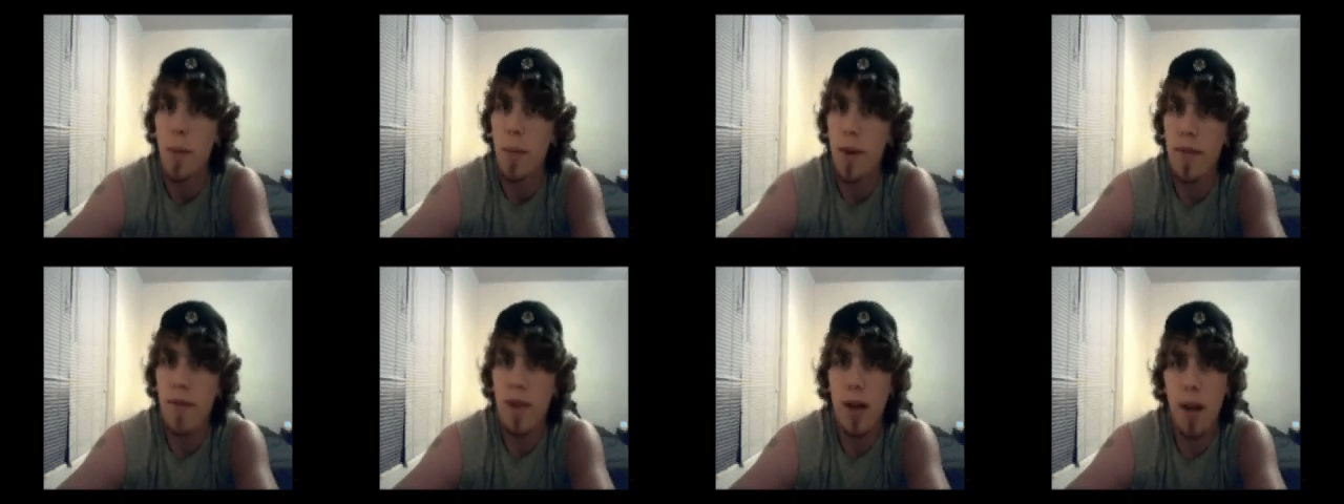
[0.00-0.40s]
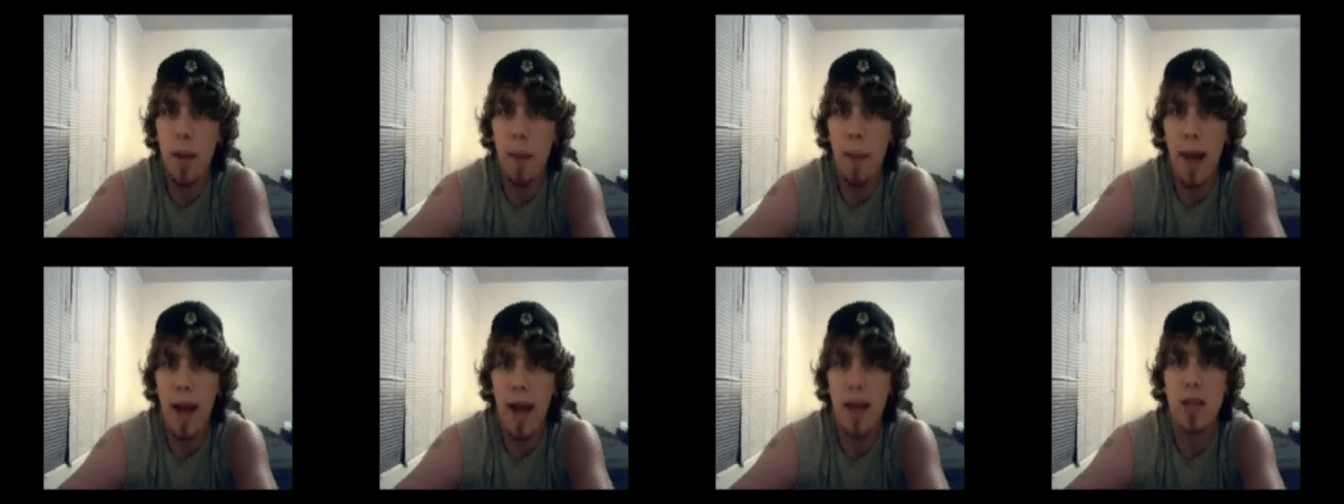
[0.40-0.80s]
But if we're
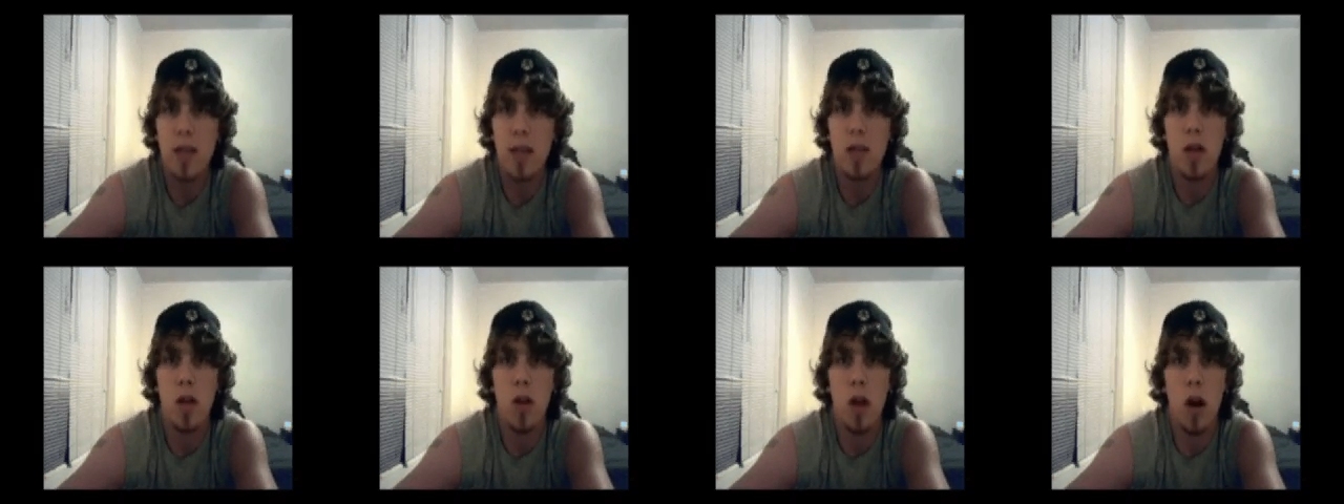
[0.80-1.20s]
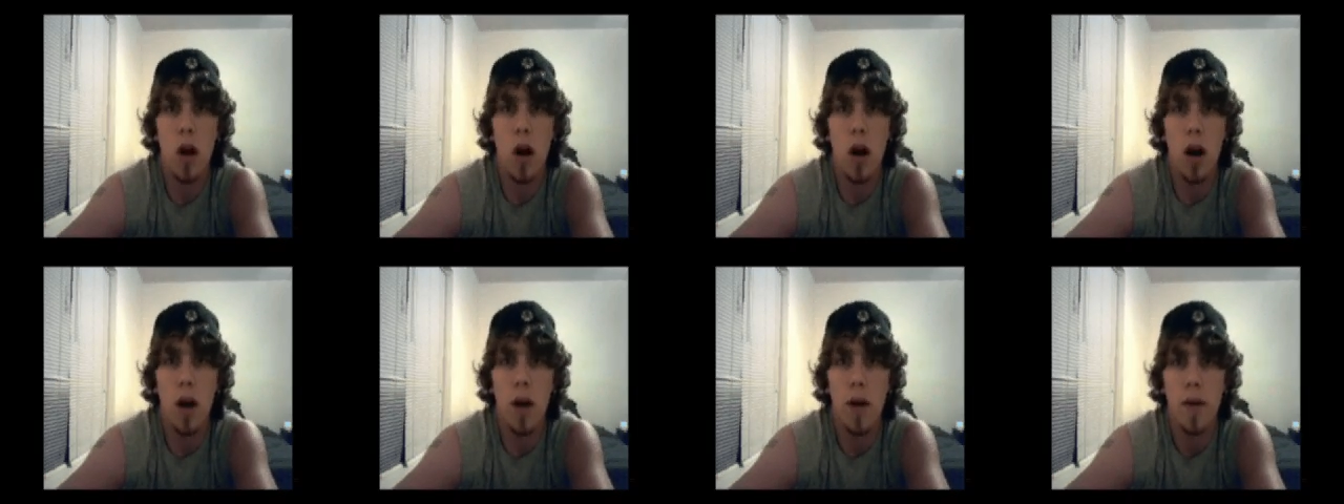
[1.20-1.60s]
going to pass a
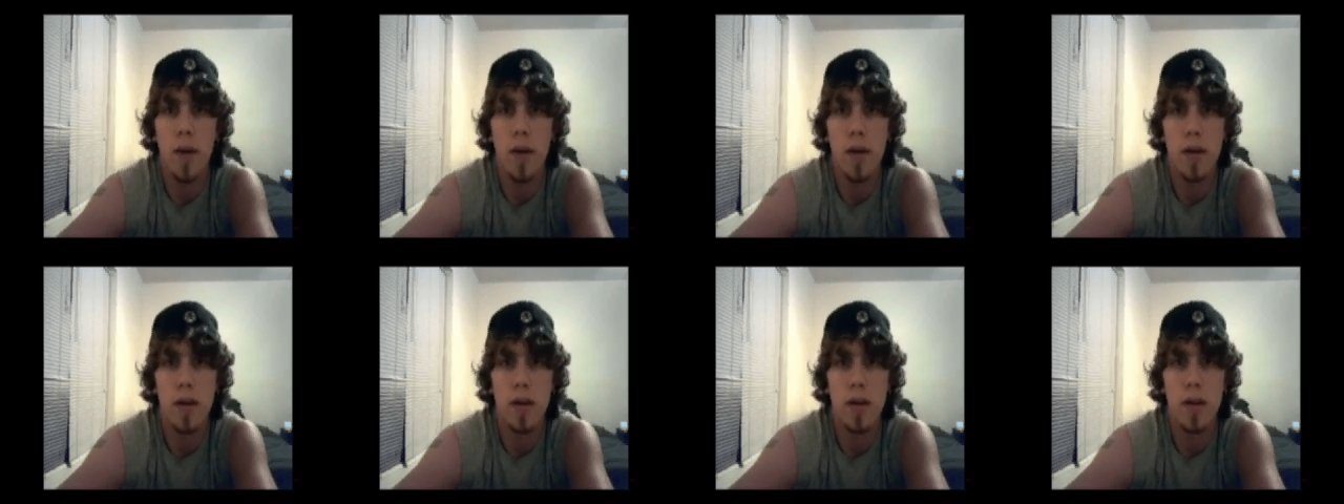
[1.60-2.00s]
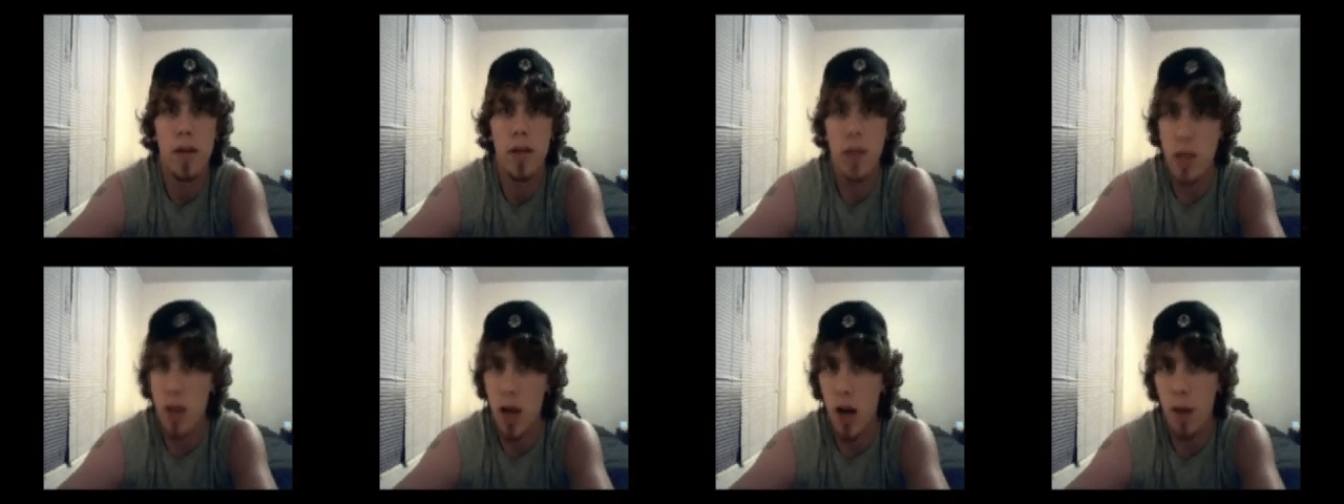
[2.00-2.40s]
law to
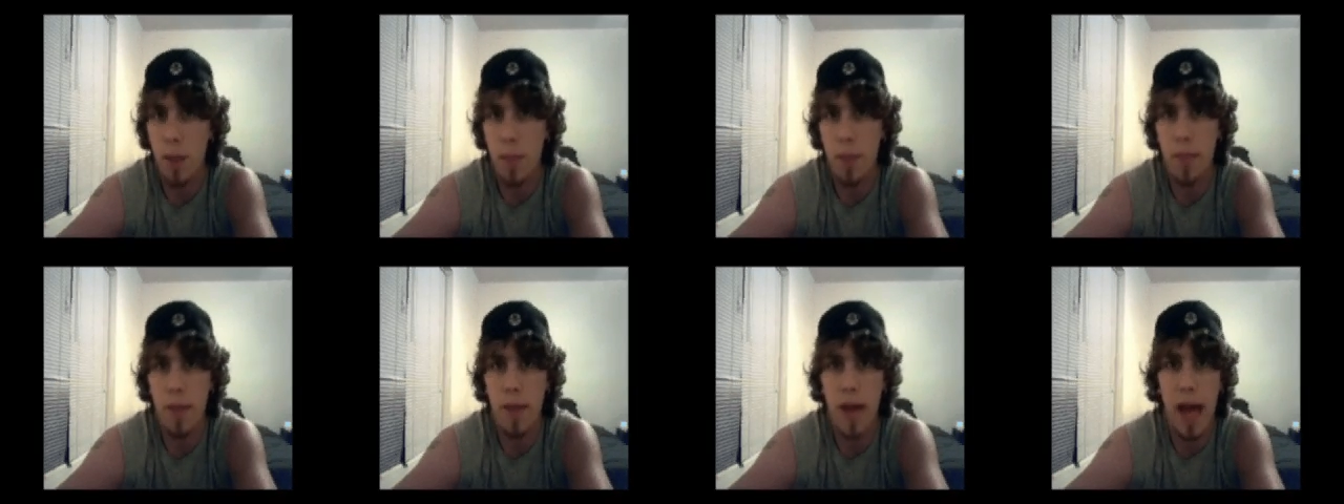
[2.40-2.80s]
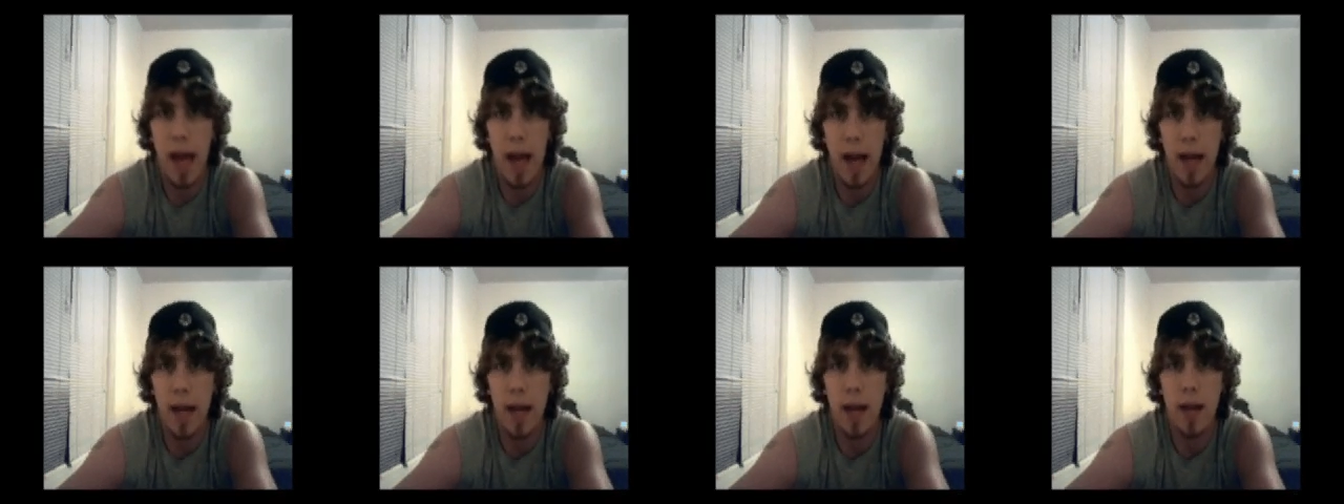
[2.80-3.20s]
stop
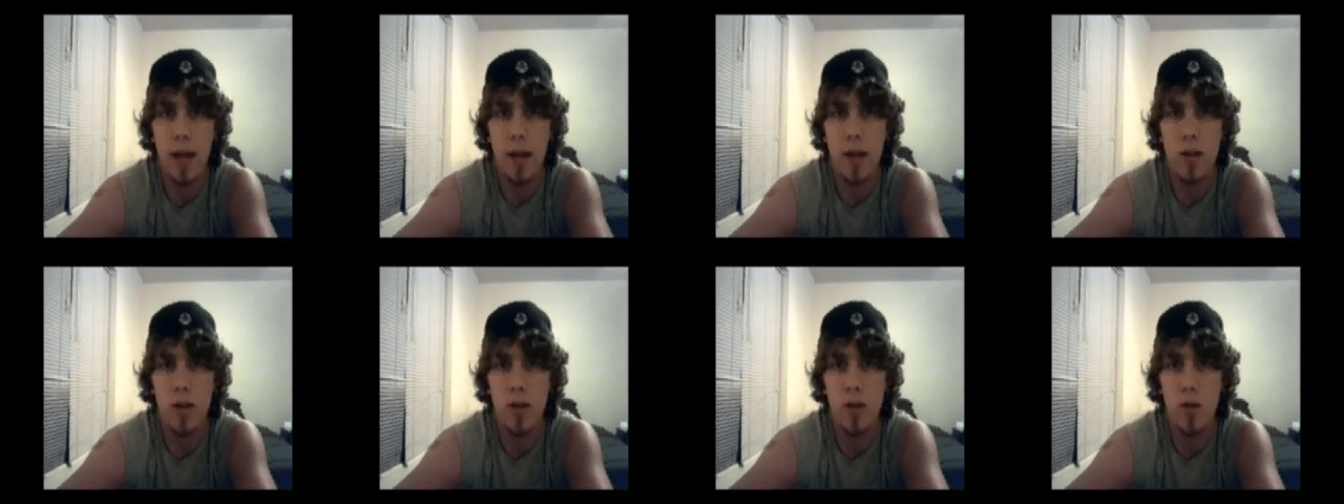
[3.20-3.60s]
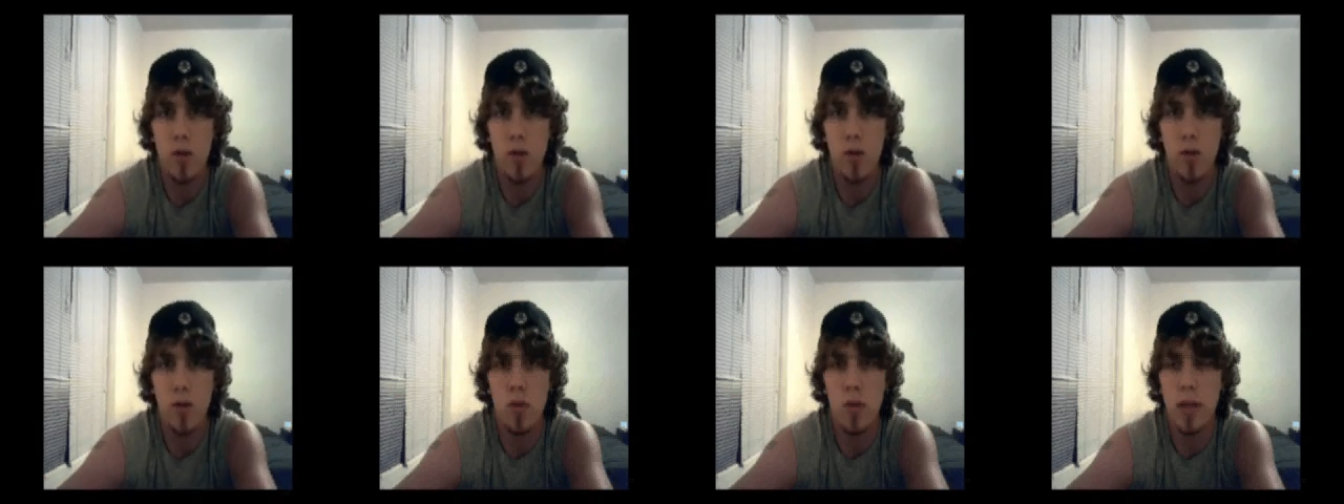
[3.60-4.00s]
hacking, to
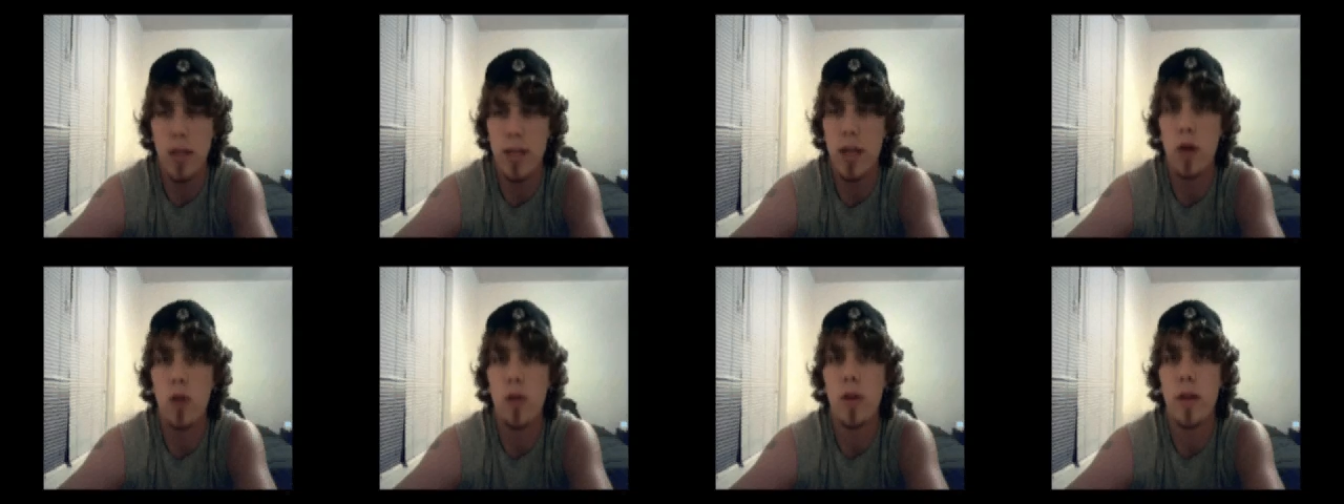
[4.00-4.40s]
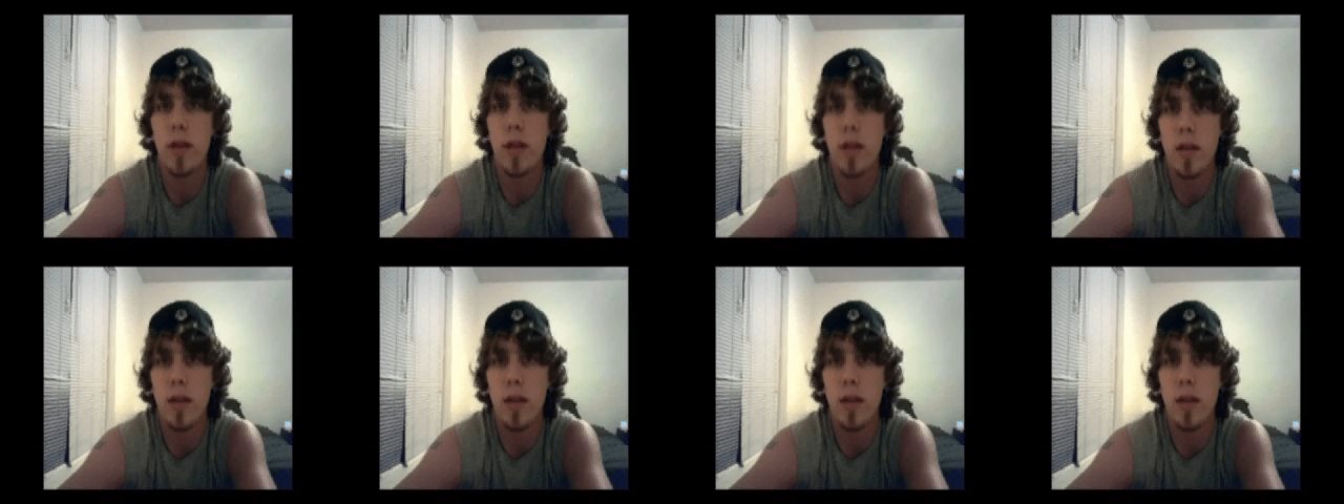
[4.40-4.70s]
deal with